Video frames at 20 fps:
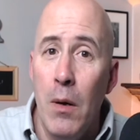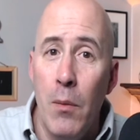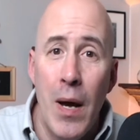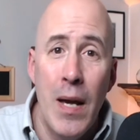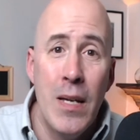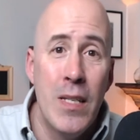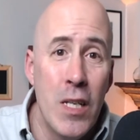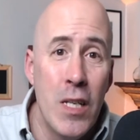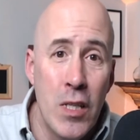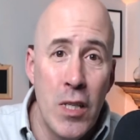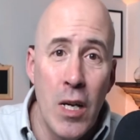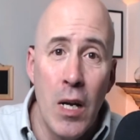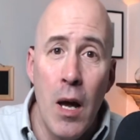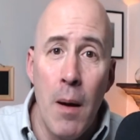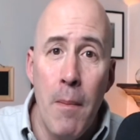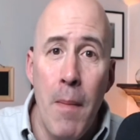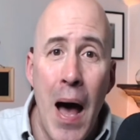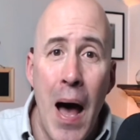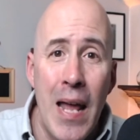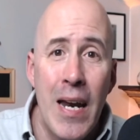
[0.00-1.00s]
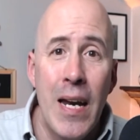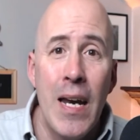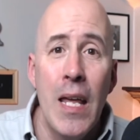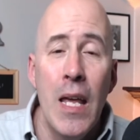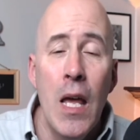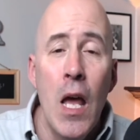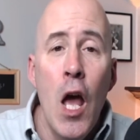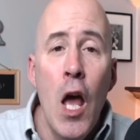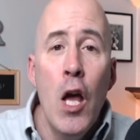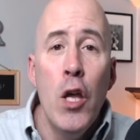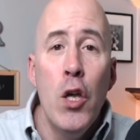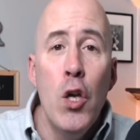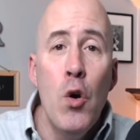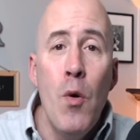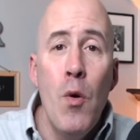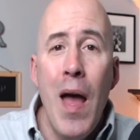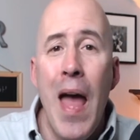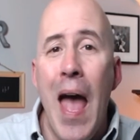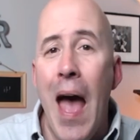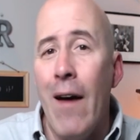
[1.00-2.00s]
ways, is a commodity, you
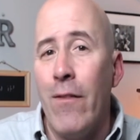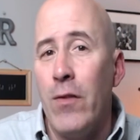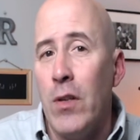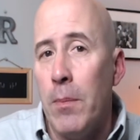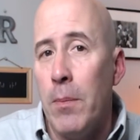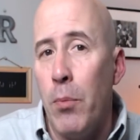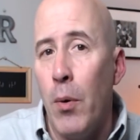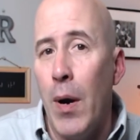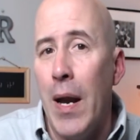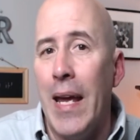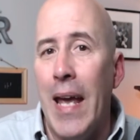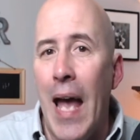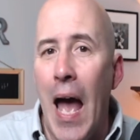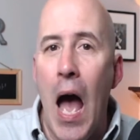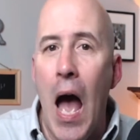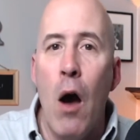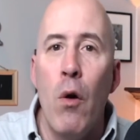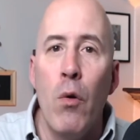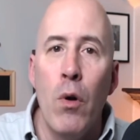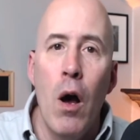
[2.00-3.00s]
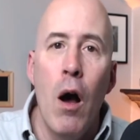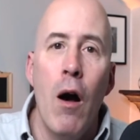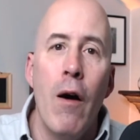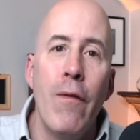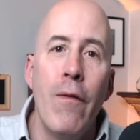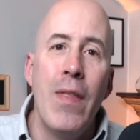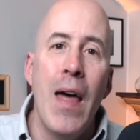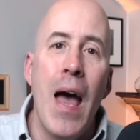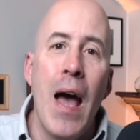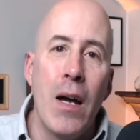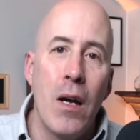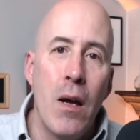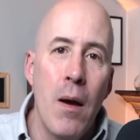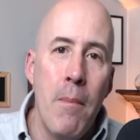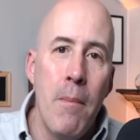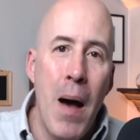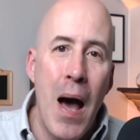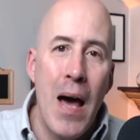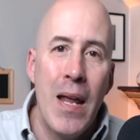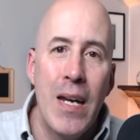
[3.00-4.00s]
have to break out of that
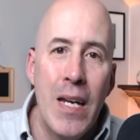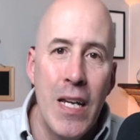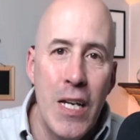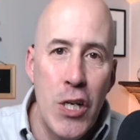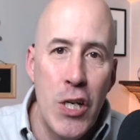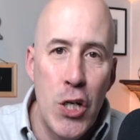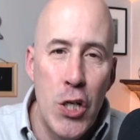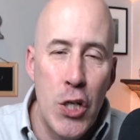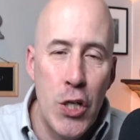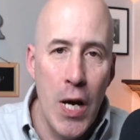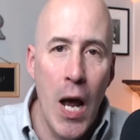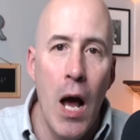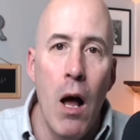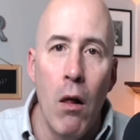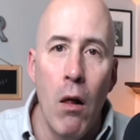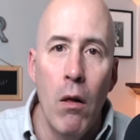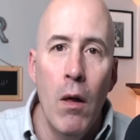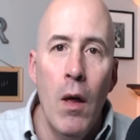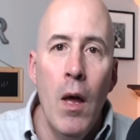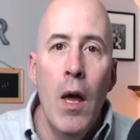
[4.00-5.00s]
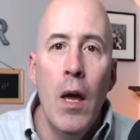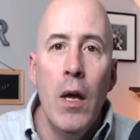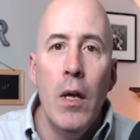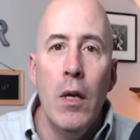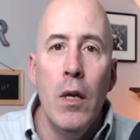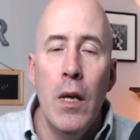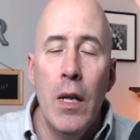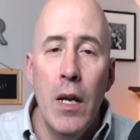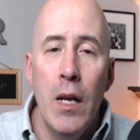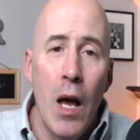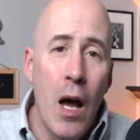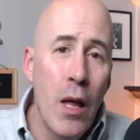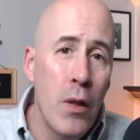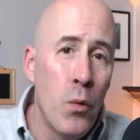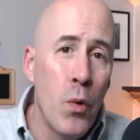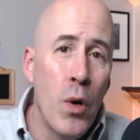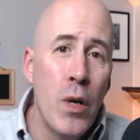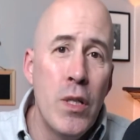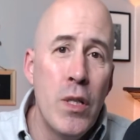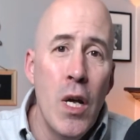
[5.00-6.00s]
commodity shell. In other
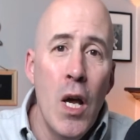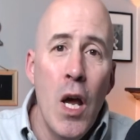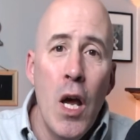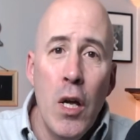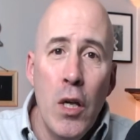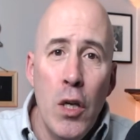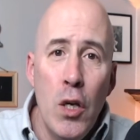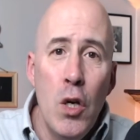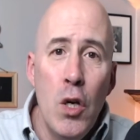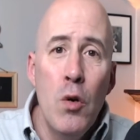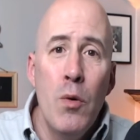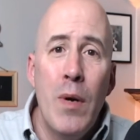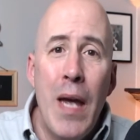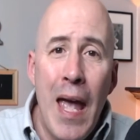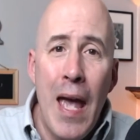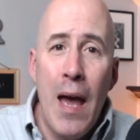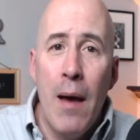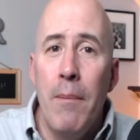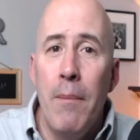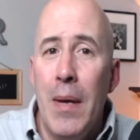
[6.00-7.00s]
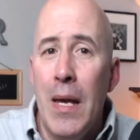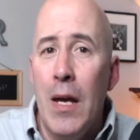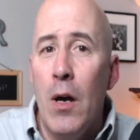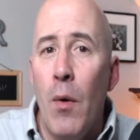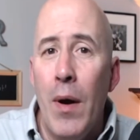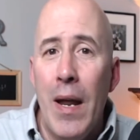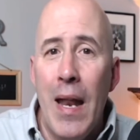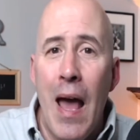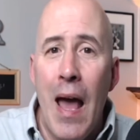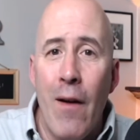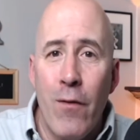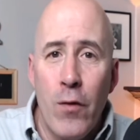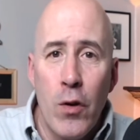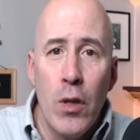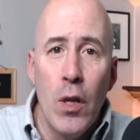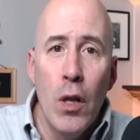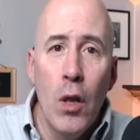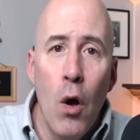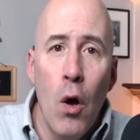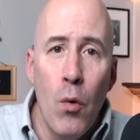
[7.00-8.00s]
words, you can't be going after
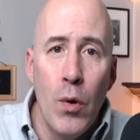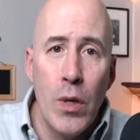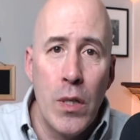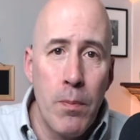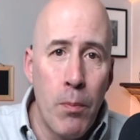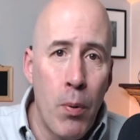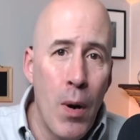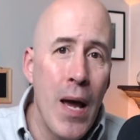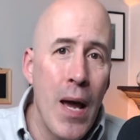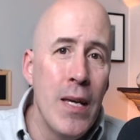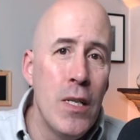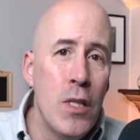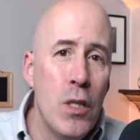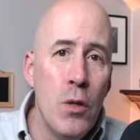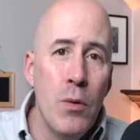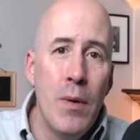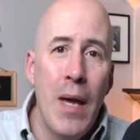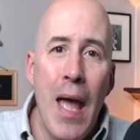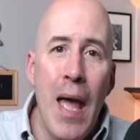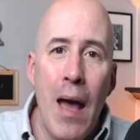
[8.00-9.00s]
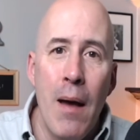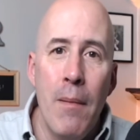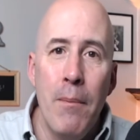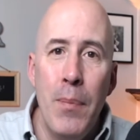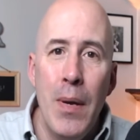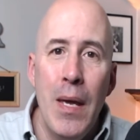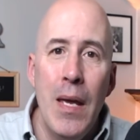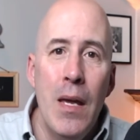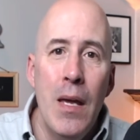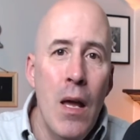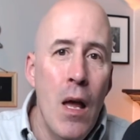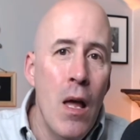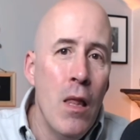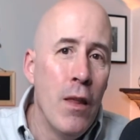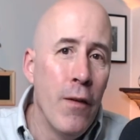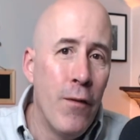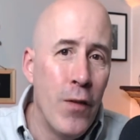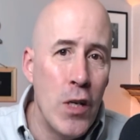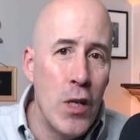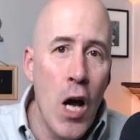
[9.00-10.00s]
the lowest price. You can't be the
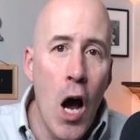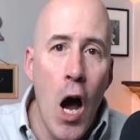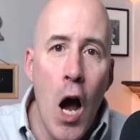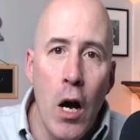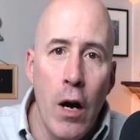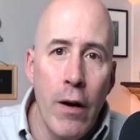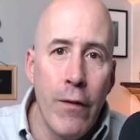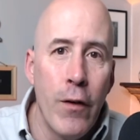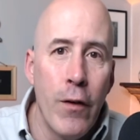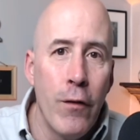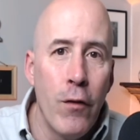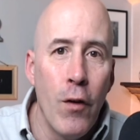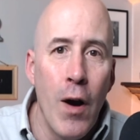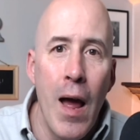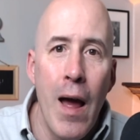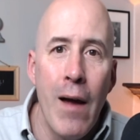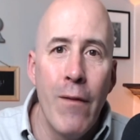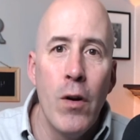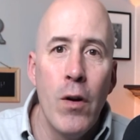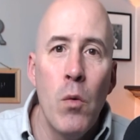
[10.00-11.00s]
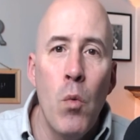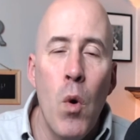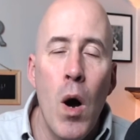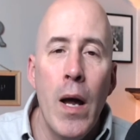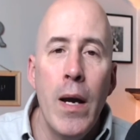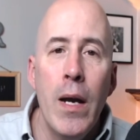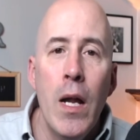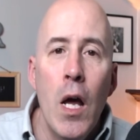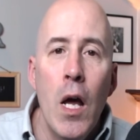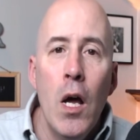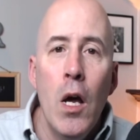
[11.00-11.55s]
photographer for everyone.